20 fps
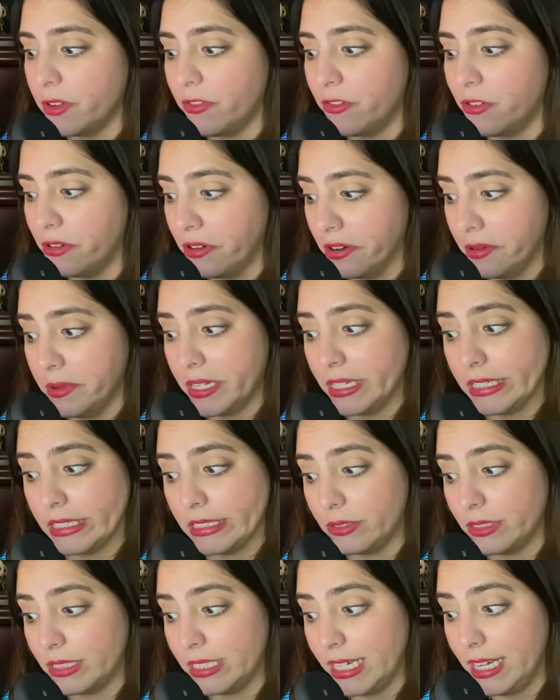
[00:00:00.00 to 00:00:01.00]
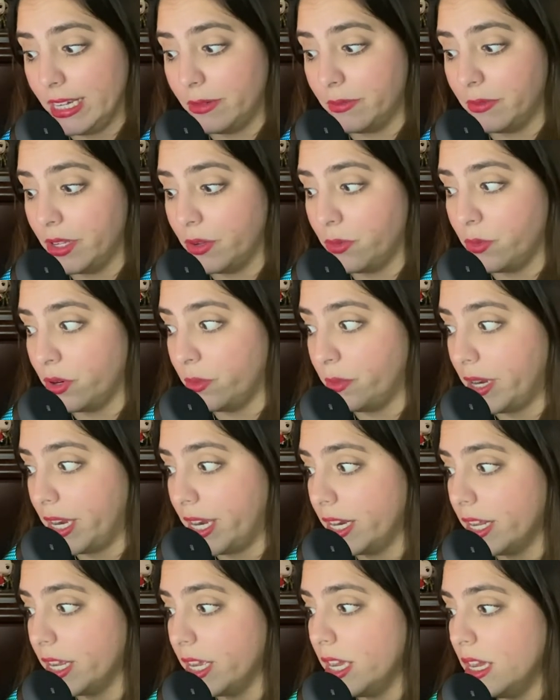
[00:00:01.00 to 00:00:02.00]
before because damn they were
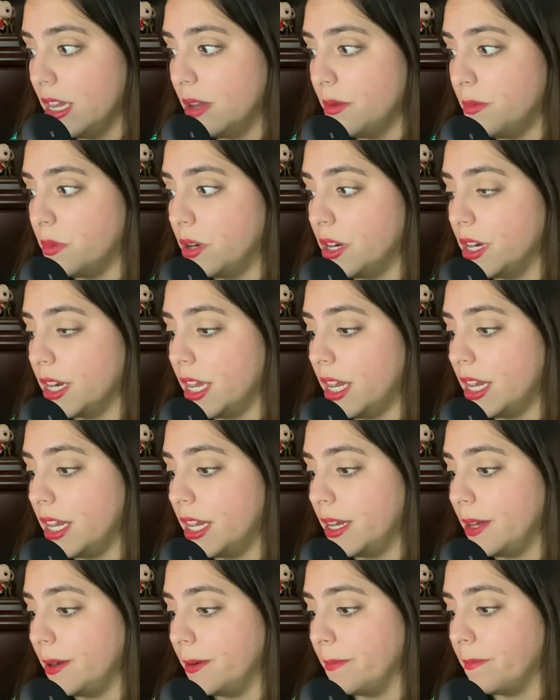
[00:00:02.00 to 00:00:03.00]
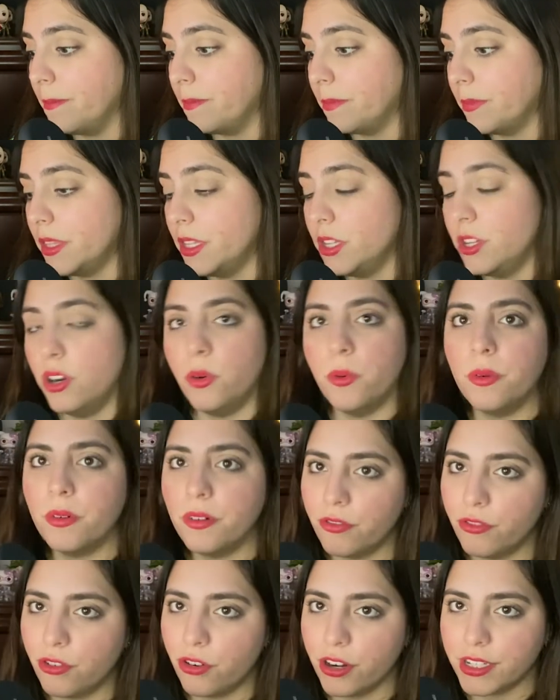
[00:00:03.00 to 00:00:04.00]
bad but um you know
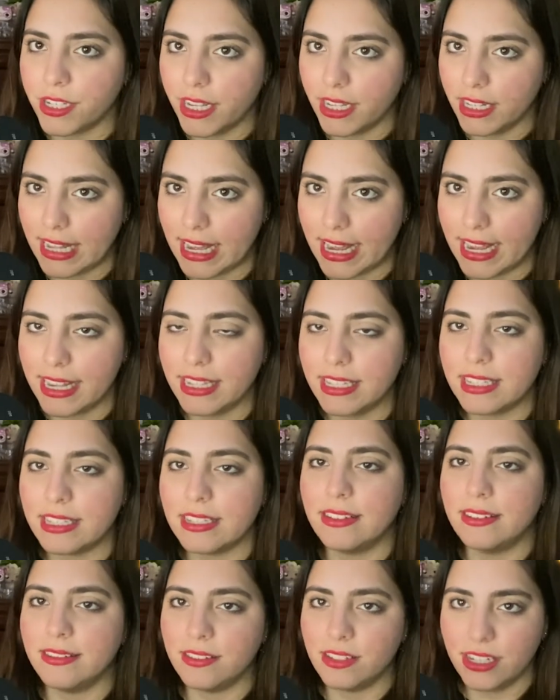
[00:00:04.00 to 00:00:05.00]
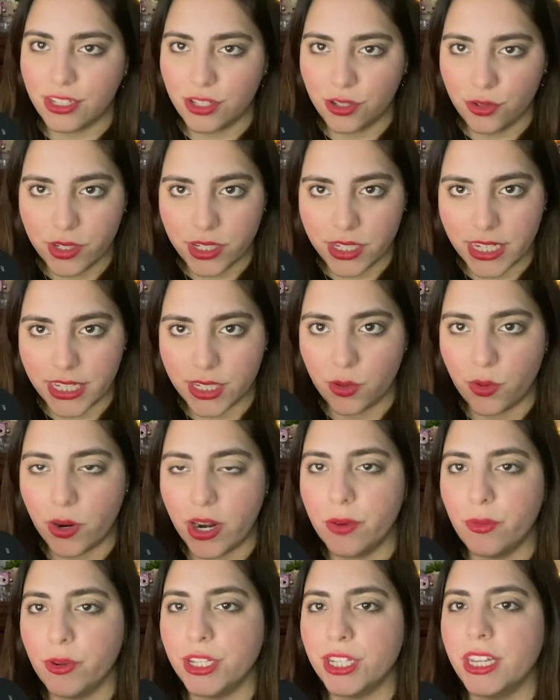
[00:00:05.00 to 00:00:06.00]
of course i liked the suicide
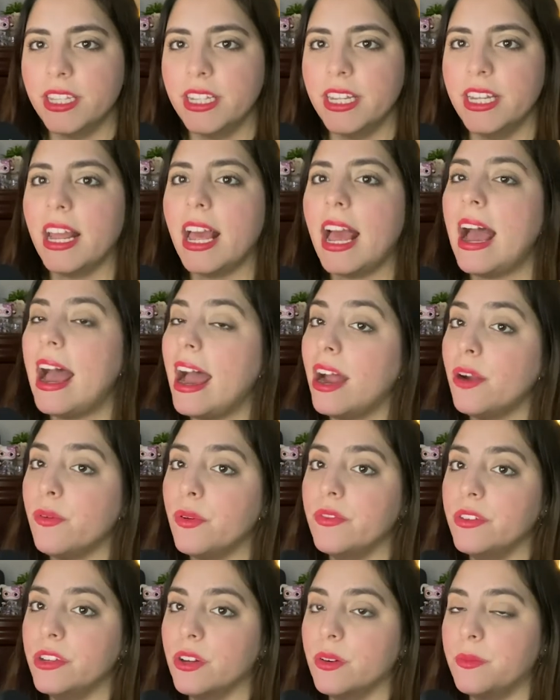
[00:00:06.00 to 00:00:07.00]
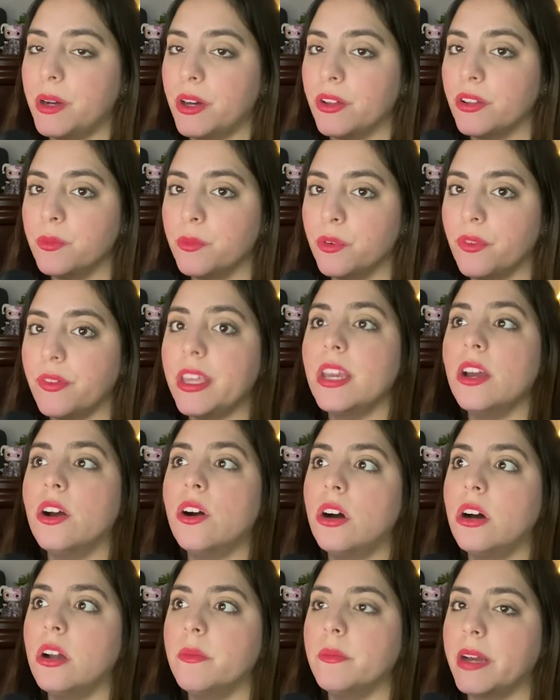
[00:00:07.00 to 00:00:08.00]
squad which i did a review about the movie
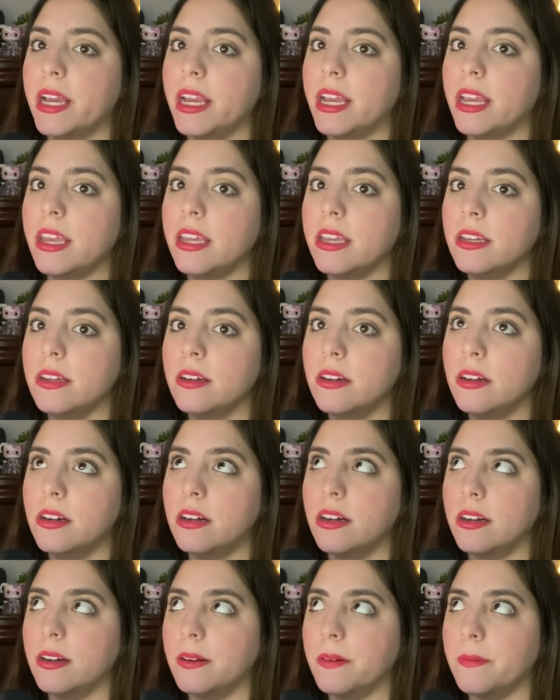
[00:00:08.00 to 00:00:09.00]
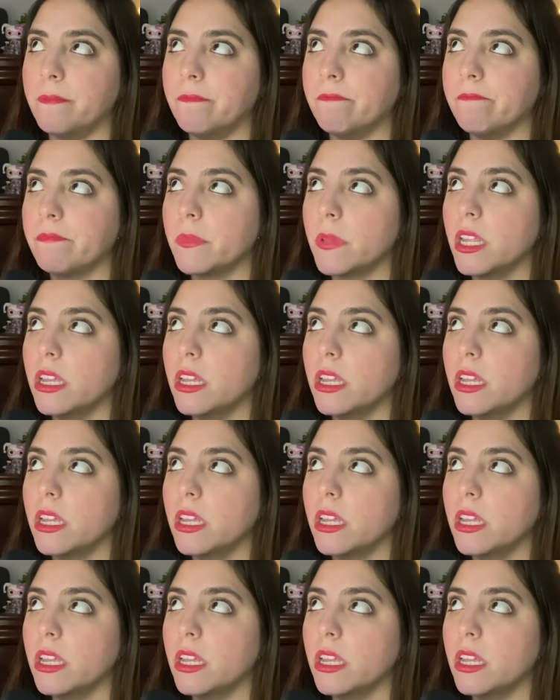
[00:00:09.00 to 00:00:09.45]
on my um